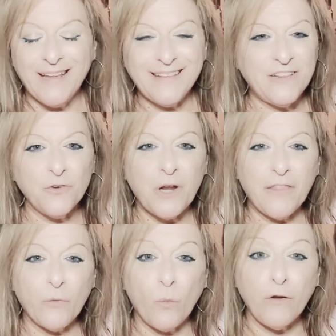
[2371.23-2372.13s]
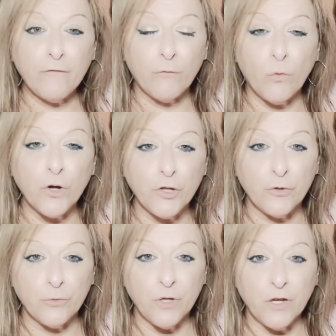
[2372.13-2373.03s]
then they're not the one for
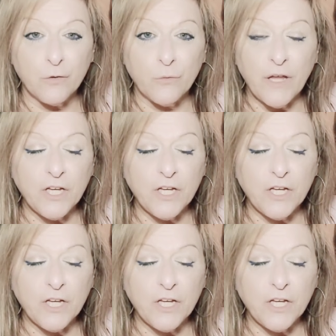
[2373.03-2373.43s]
you, right?